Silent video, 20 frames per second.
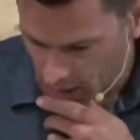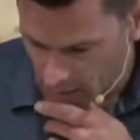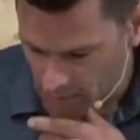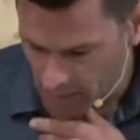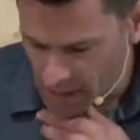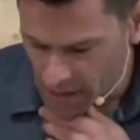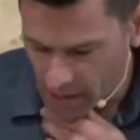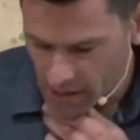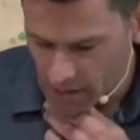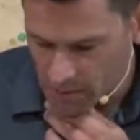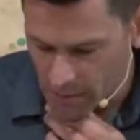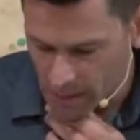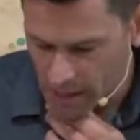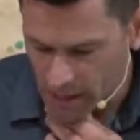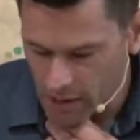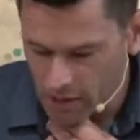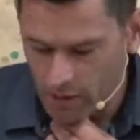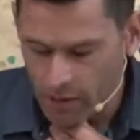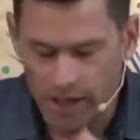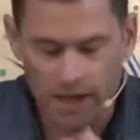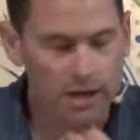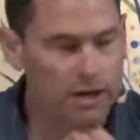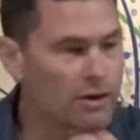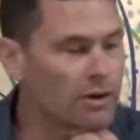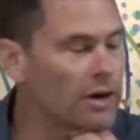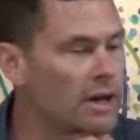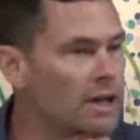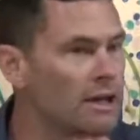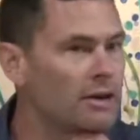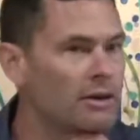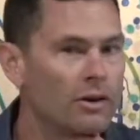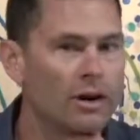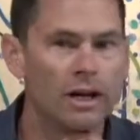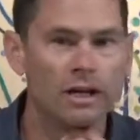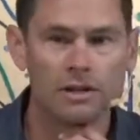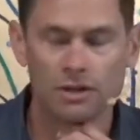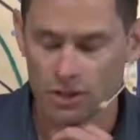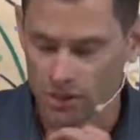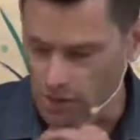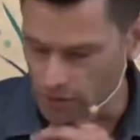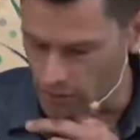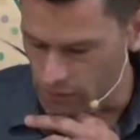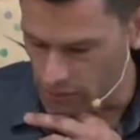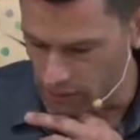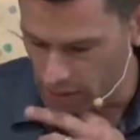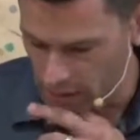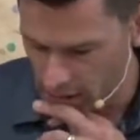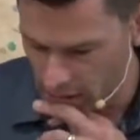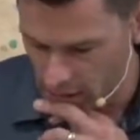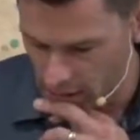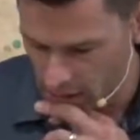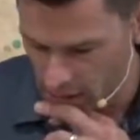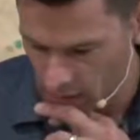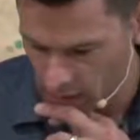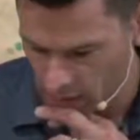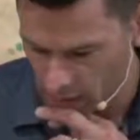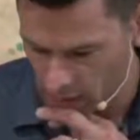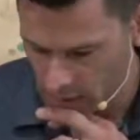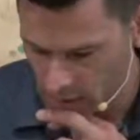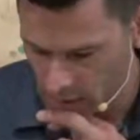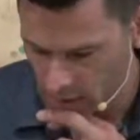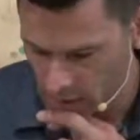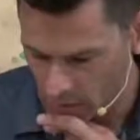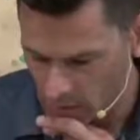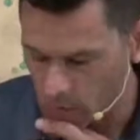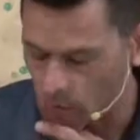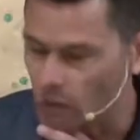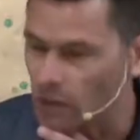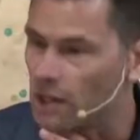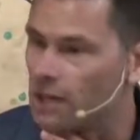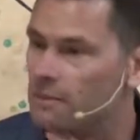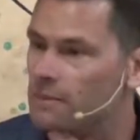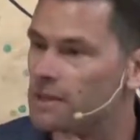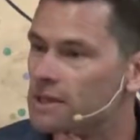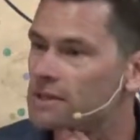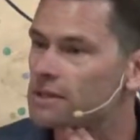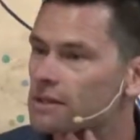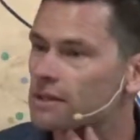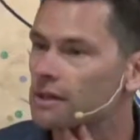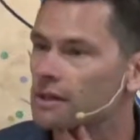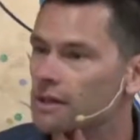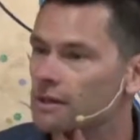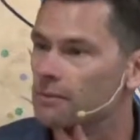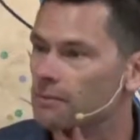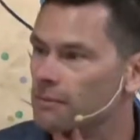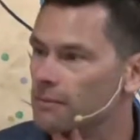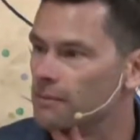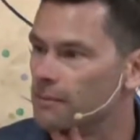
because my great-great-grandchildren won't let me sleep.